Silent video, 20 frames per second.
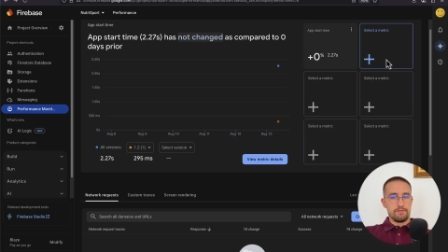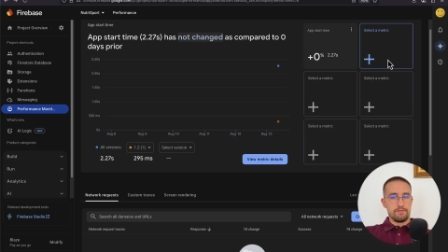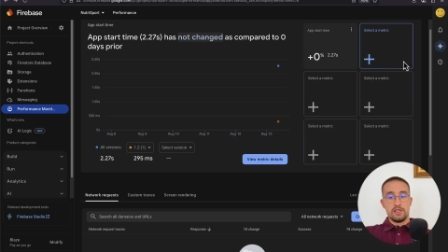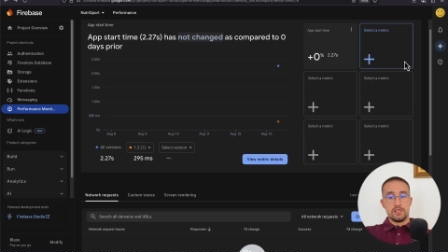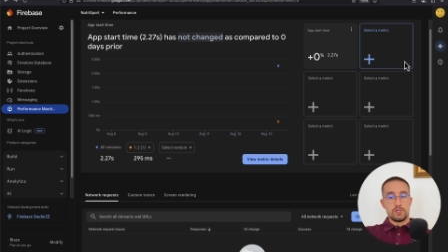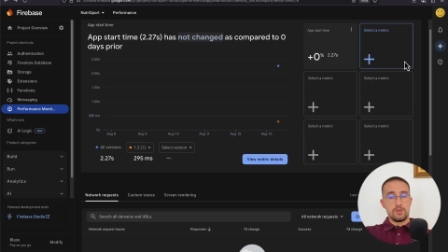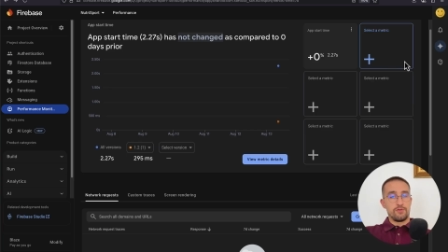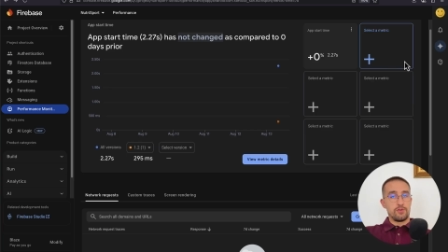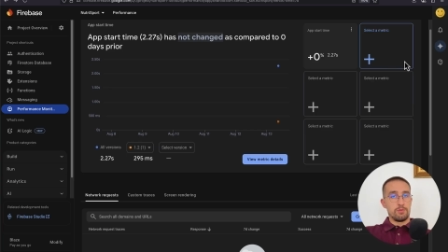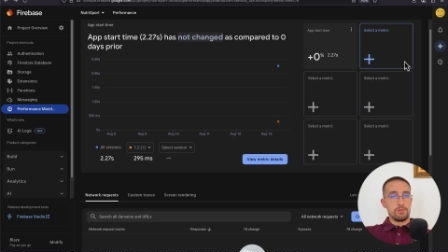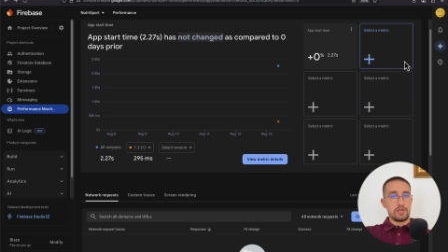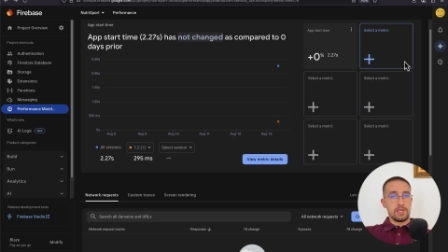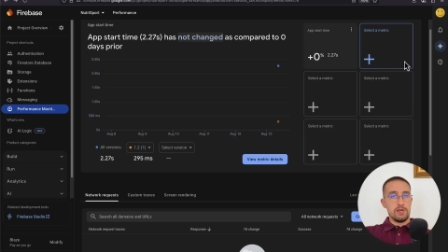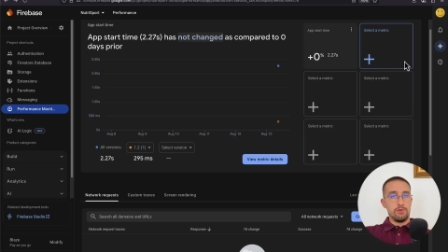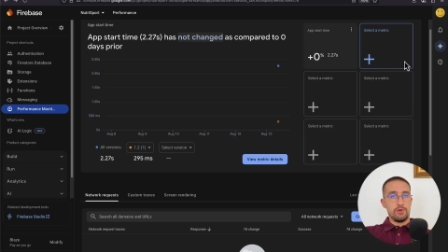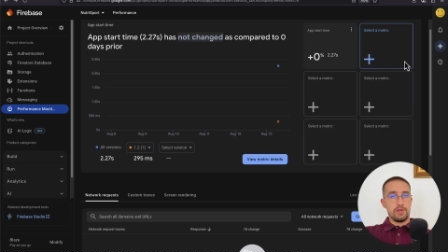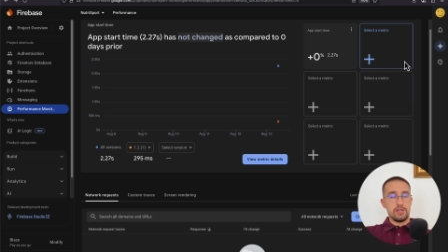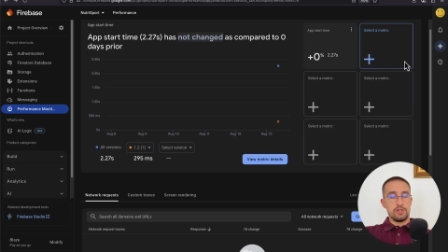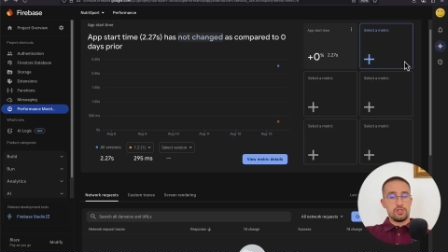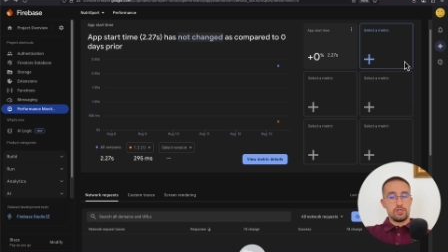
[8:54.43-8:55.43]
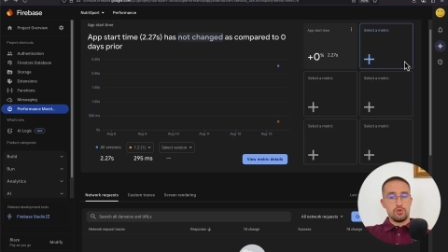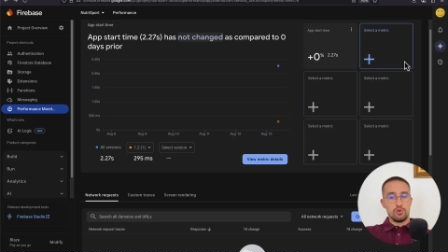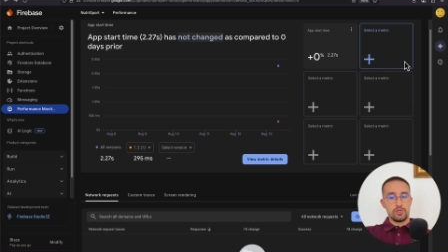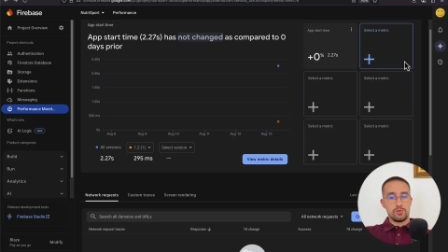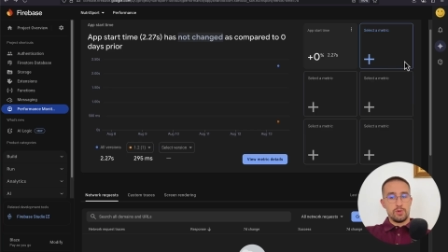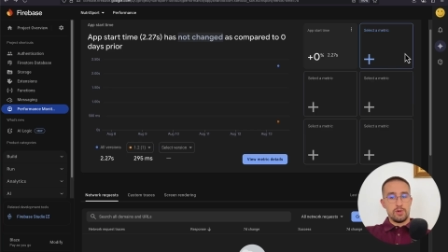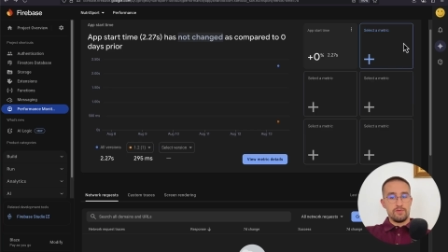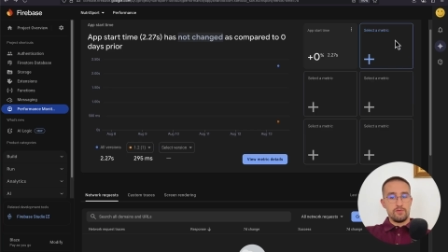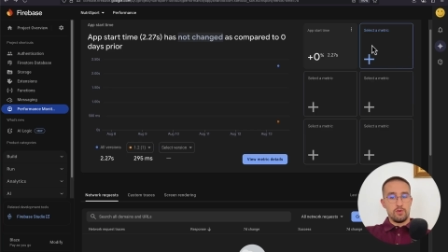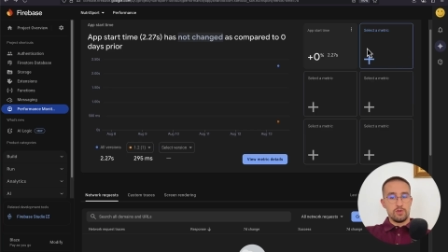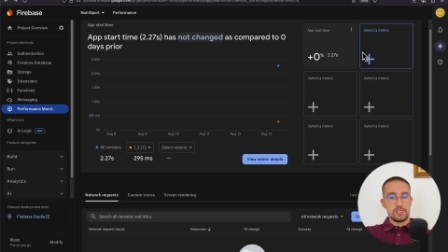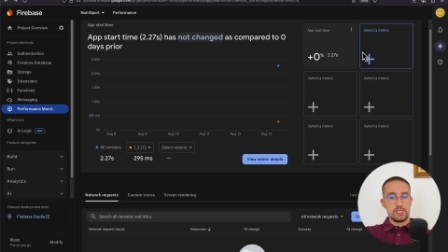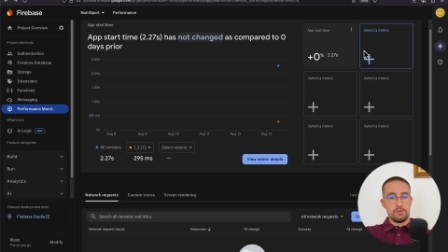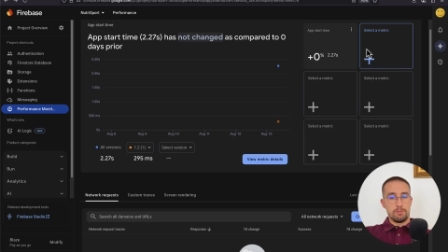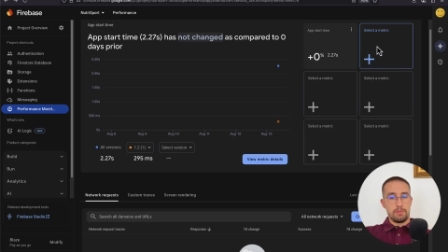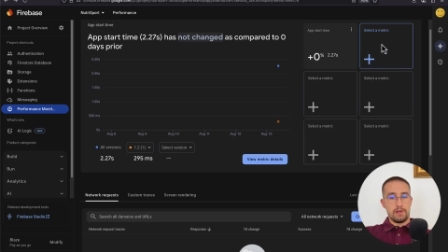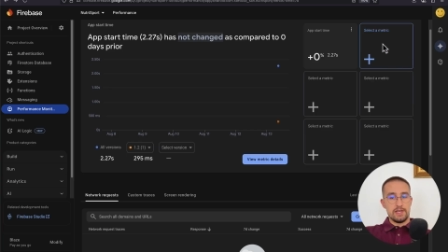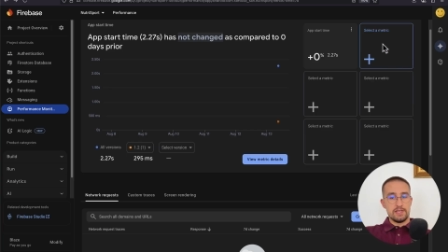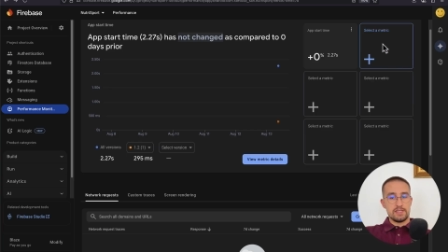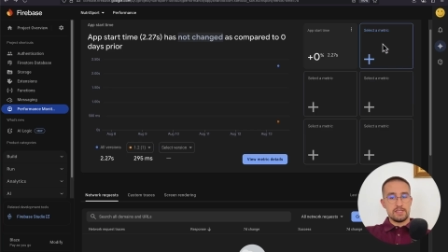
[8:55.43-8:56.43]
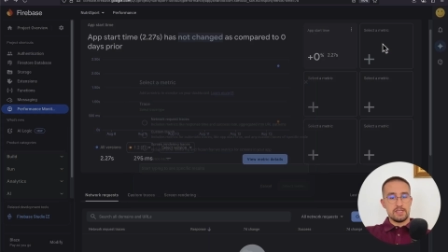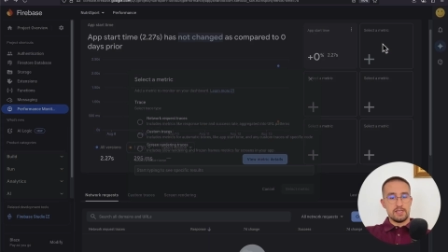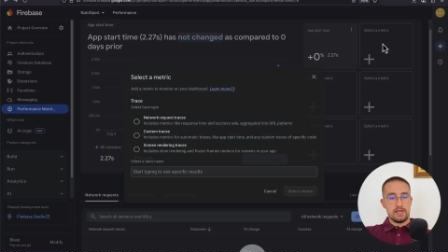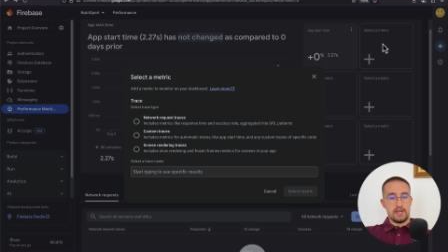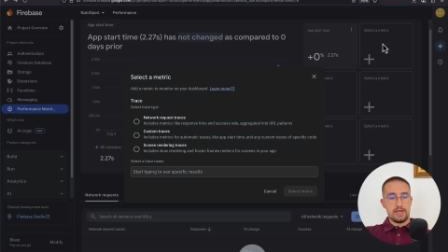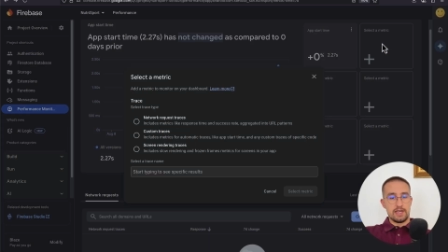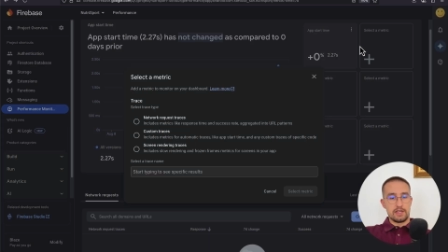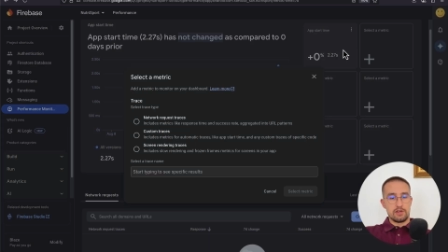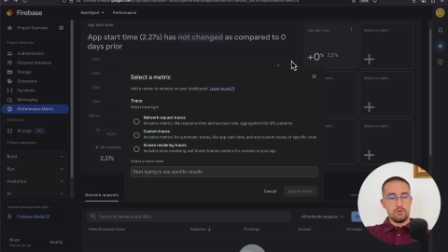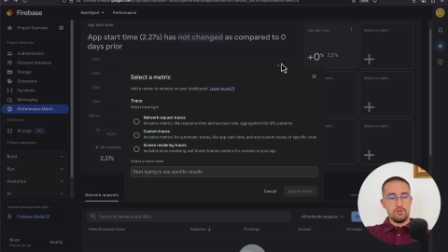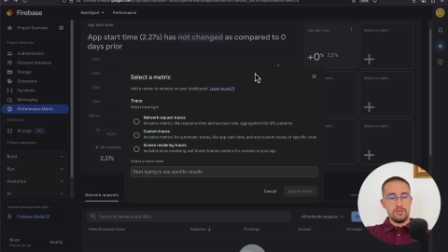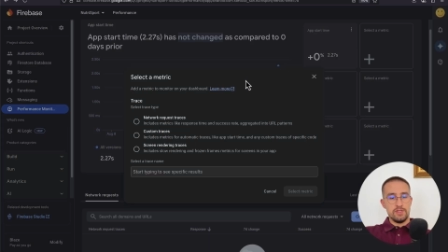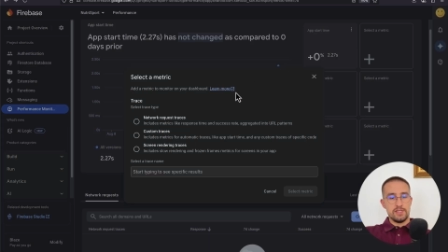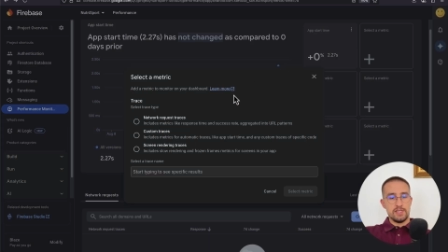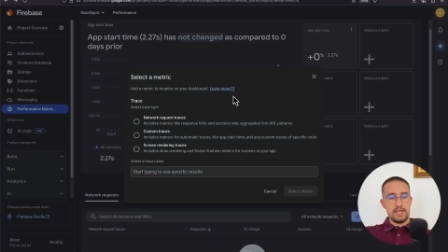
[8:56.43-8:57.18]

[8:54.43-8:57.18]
So from here we can choose one of those plus icons,